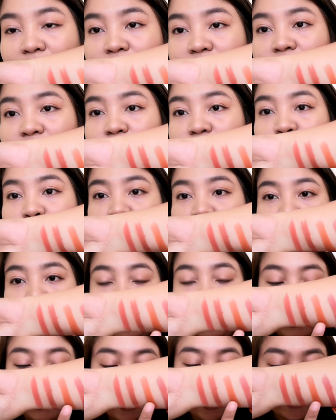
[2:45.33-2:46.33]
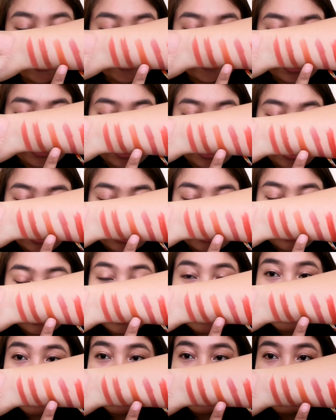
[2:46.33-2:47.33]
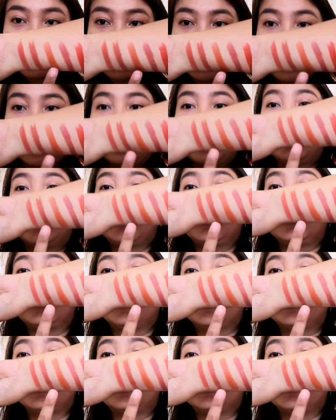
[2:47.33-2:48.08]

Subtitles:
And then for the Trophy, this is in